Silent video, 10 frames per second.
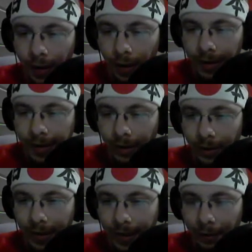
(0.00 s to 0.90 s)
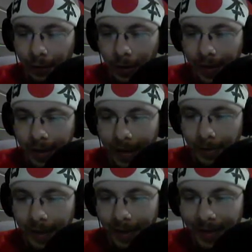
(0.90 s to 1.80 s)
Also, isn't the first
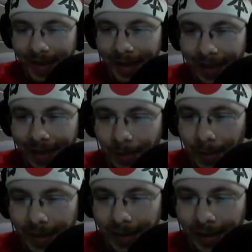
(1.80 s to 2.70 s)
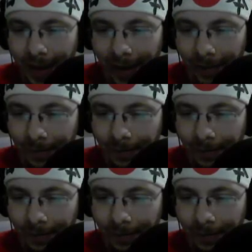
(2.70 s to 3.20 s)
time that I've seen this missing, eh?